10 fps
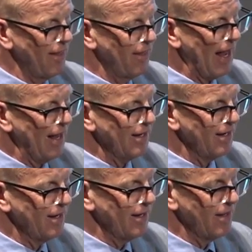that
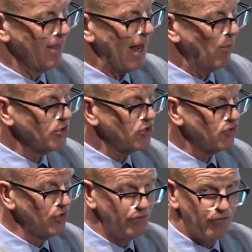that was
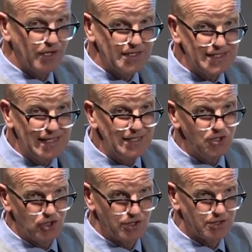true for the
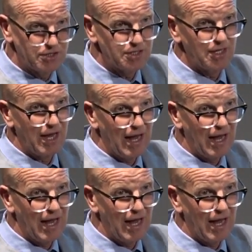teachers